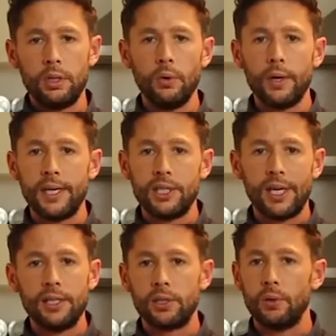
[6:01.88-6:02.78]
Yorkie
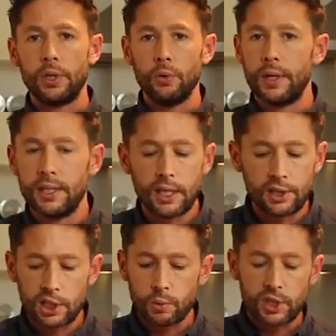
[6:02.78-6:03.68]
tins or Yorkie
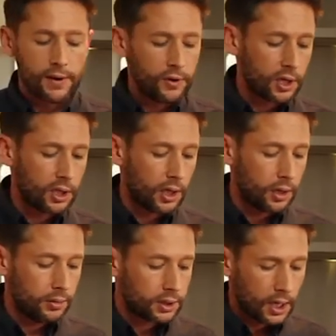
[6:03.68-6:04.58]
dishes, whichever you're going to
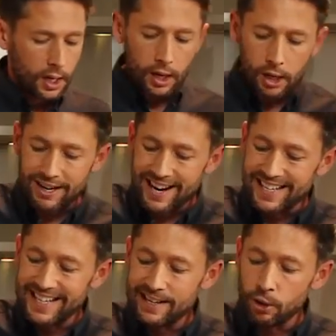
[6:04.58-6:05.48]
use. I'm going to
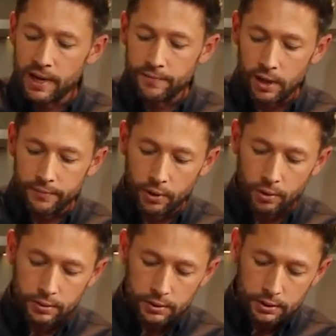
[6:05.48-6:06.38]
add a little bit of olive
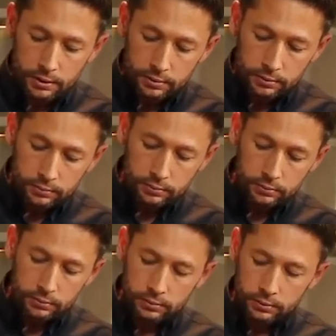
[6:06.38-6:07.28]
oil
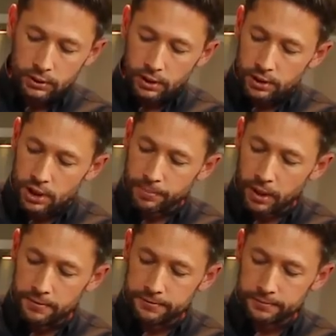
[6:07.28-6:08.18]
to
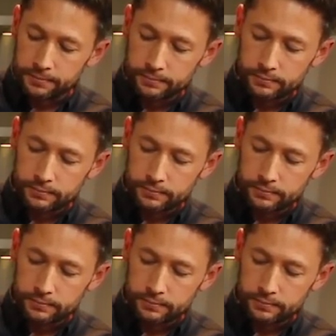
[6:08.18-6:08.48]
both